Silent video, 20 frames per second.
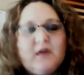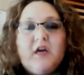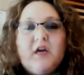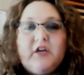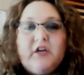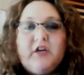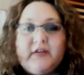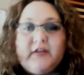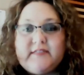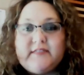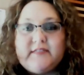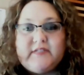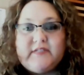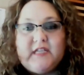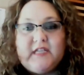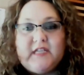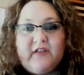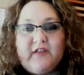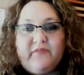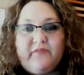You guys have seen
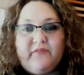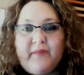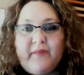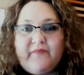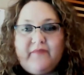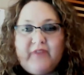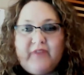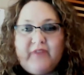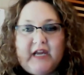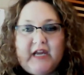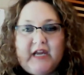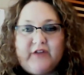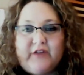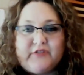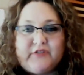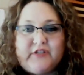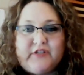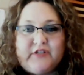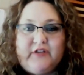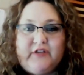enough of my
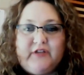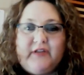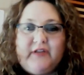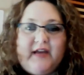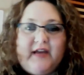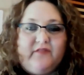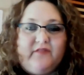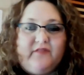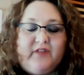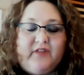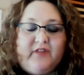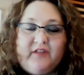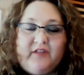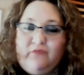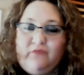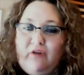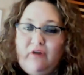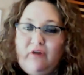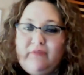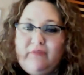videos to know that I have nothing
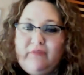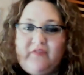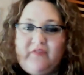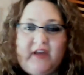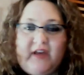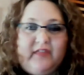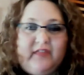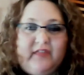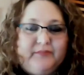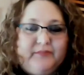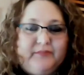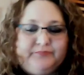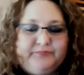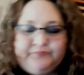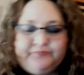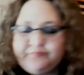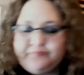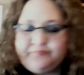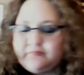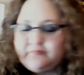wrong with faith.
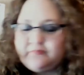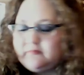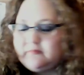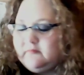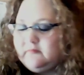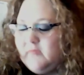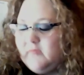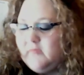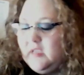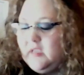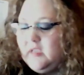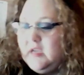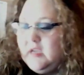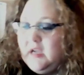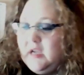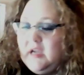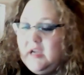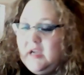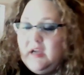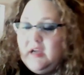And,
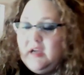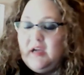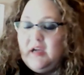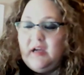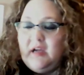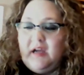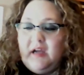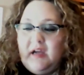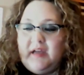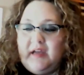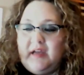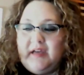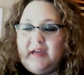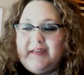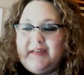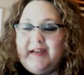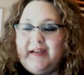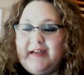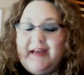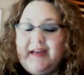
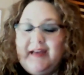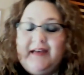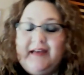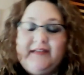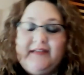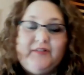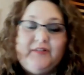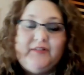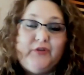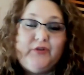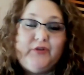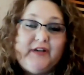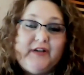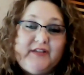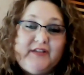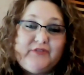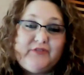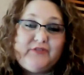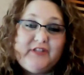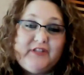you know,
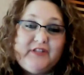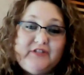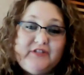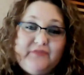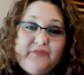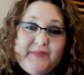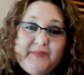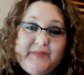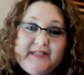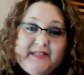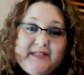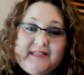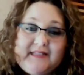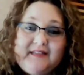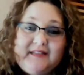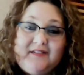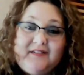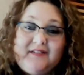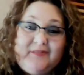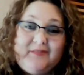organized religion for me is a
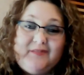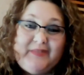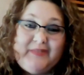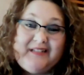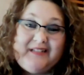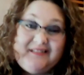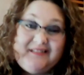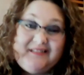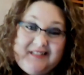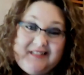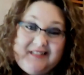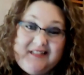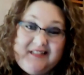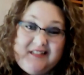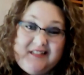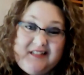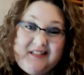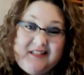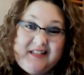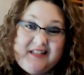
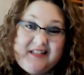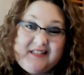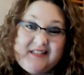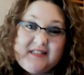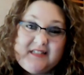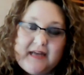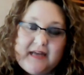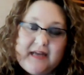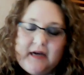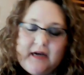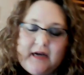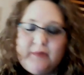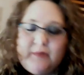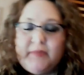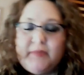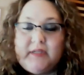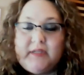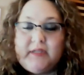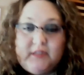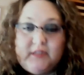little less desired,
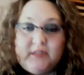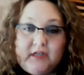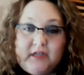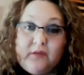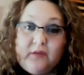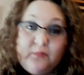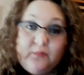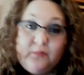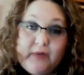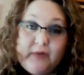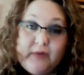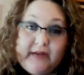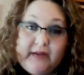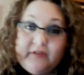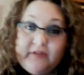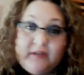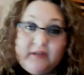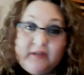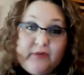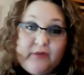but, you know,
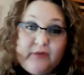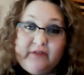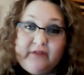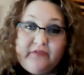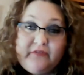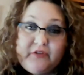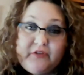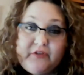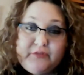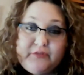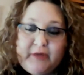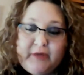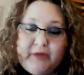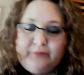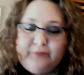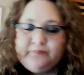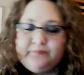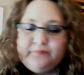whatever floats your boat.